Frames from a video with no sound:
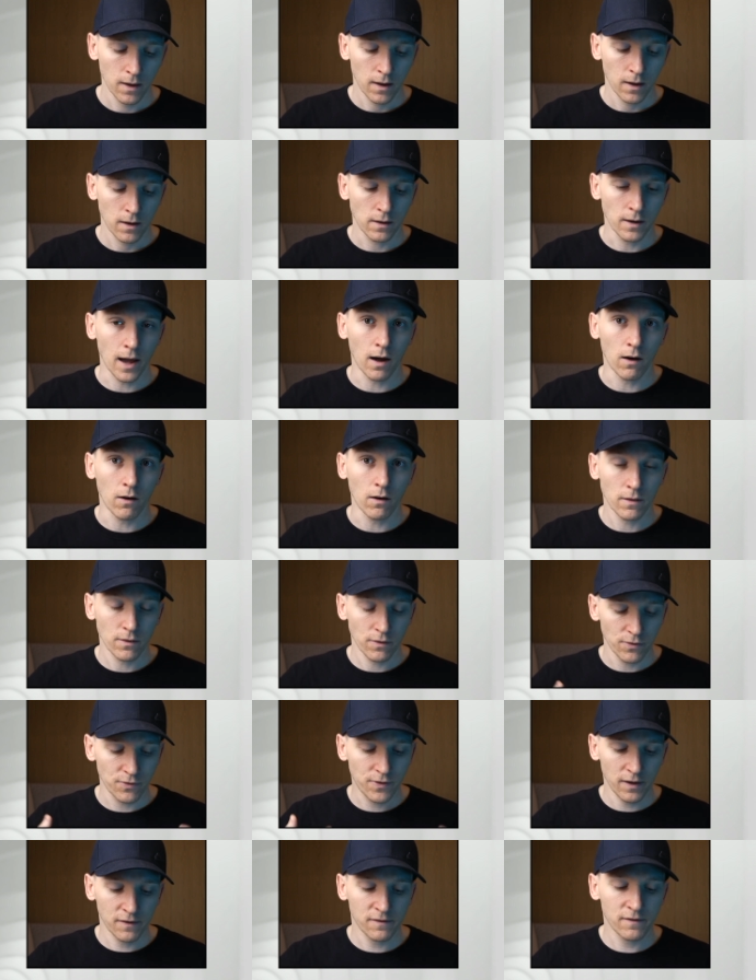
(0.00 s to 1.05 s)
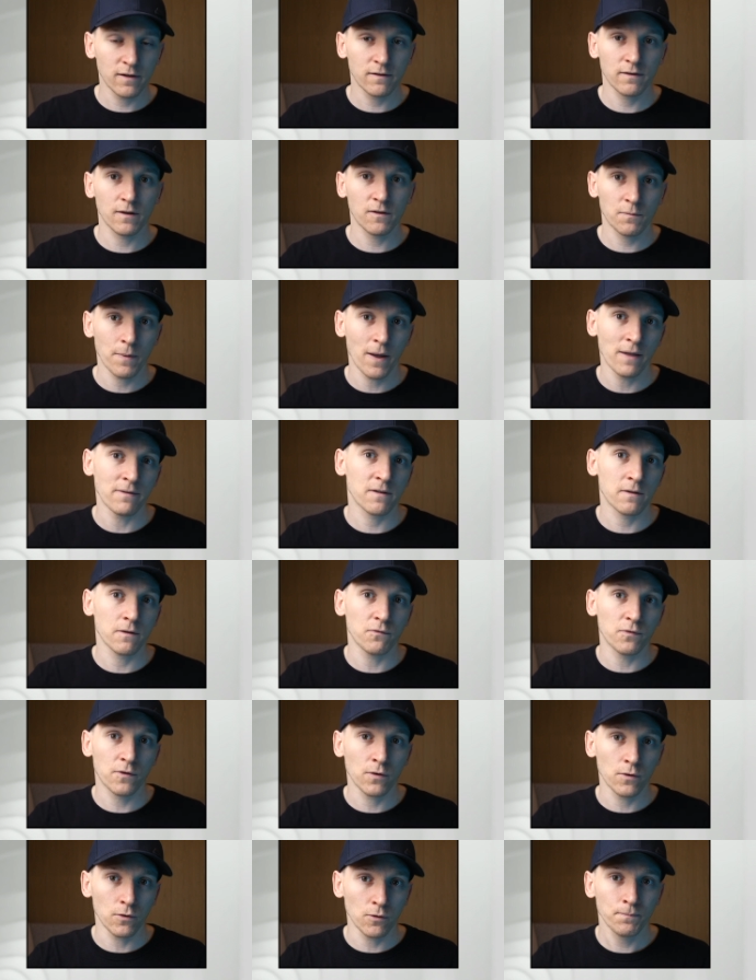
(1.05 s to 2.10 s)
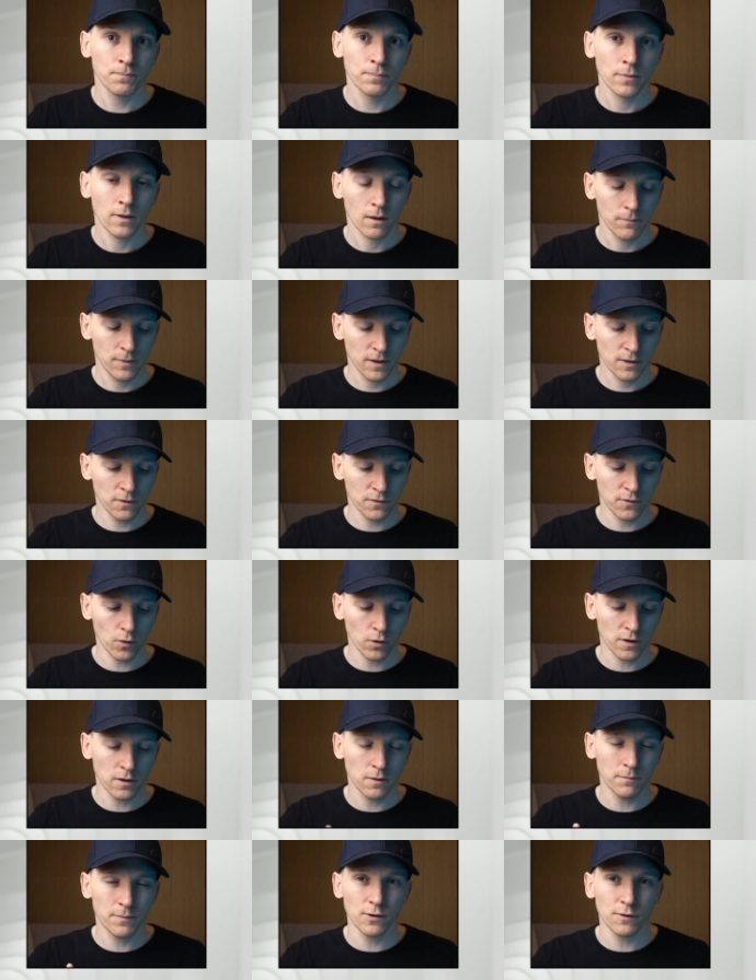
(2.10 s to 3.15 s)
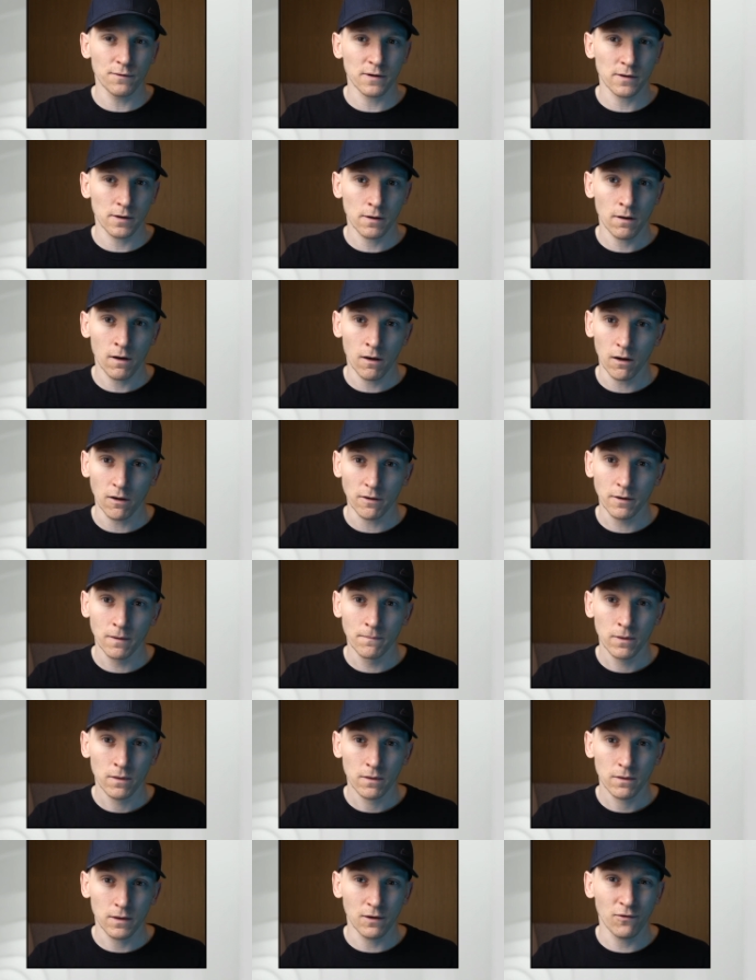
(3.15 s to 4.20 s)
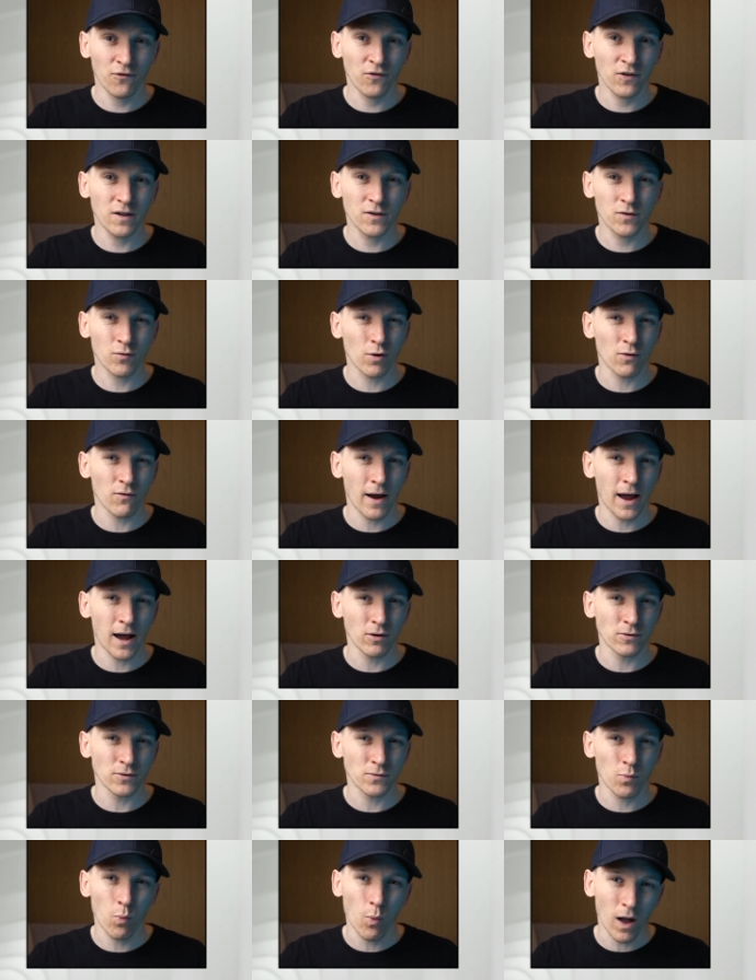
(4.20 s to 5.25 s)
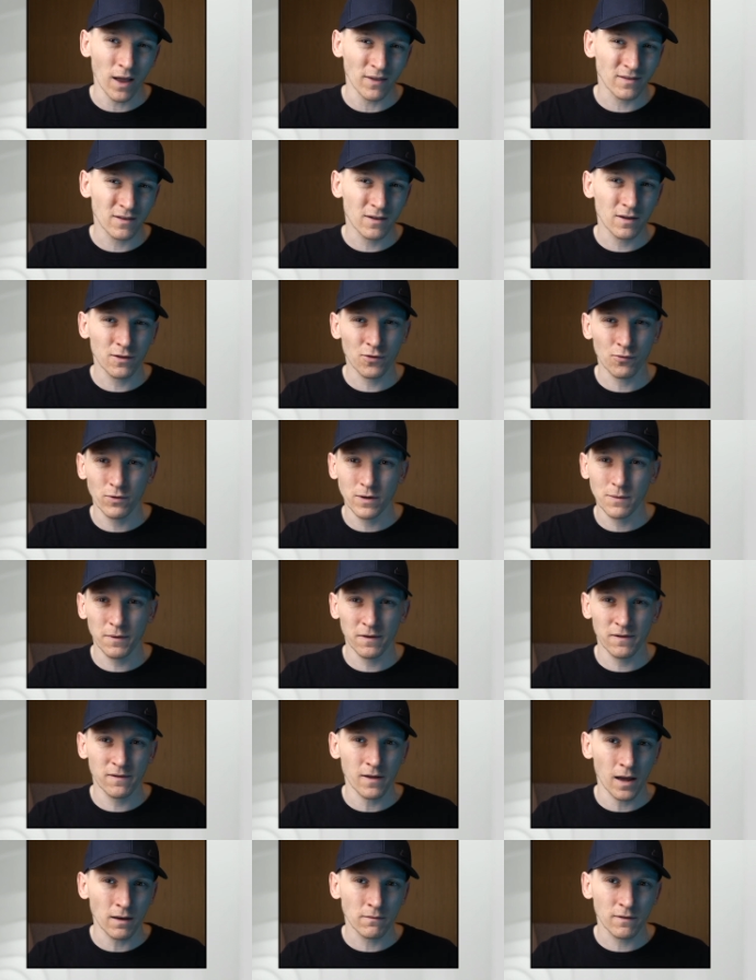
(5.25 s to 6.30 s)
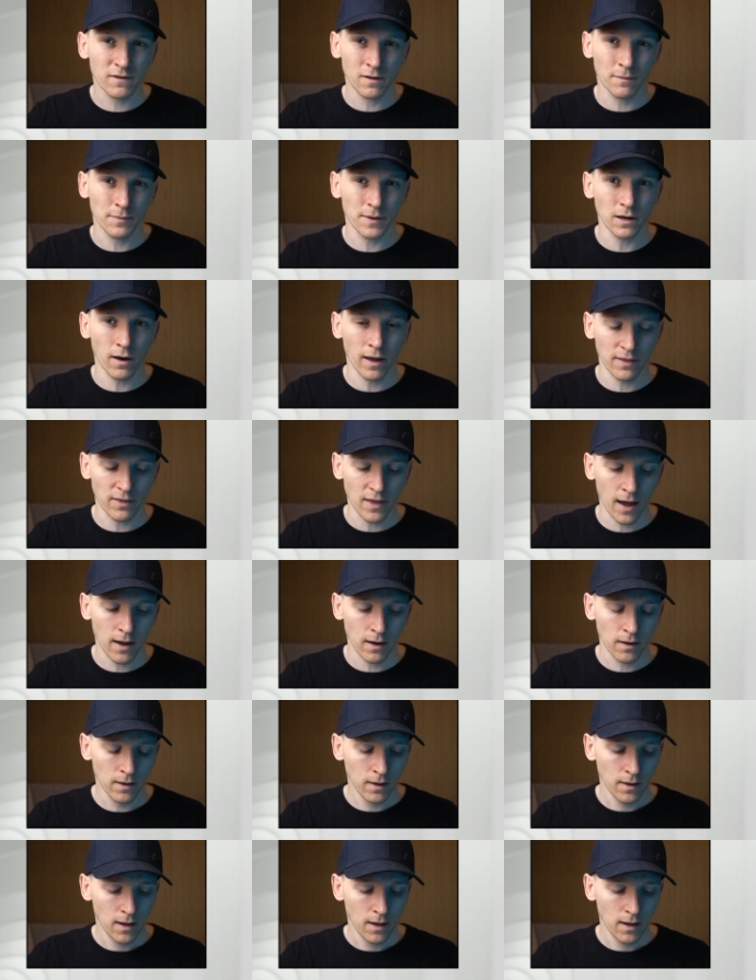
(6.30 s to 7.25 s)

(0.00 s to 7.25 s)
Now, this is expensive too, because you're going to be using a card. The fees are around one to three percent, something like that.